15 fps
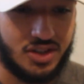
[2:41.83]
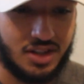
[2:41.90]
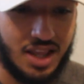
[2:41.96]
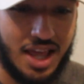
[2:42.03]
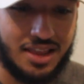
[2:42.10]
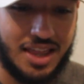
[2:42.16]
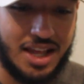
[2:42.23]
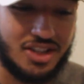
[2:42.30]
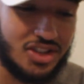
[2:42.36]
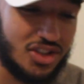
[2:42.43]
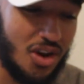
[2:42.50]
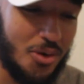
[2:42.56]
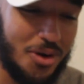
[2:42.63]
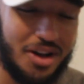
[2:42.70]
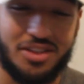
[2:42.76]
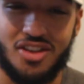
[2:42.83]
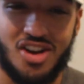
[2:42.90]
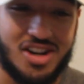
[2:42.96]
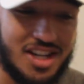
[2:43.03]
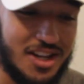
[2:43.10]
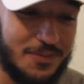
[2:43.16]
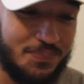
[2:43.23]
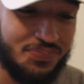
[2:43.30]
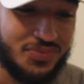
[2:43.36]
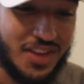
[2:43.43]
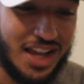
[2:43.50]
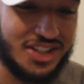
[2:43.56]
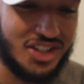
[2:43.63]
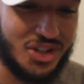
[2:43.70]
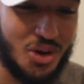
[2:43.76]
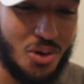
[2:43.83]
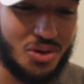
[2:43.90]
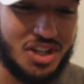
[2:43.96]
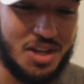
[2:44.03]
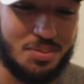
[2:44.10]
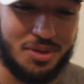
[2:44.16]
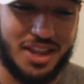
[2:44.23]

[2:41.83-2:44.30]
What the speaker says: That's so unlucky as a goalkeeper.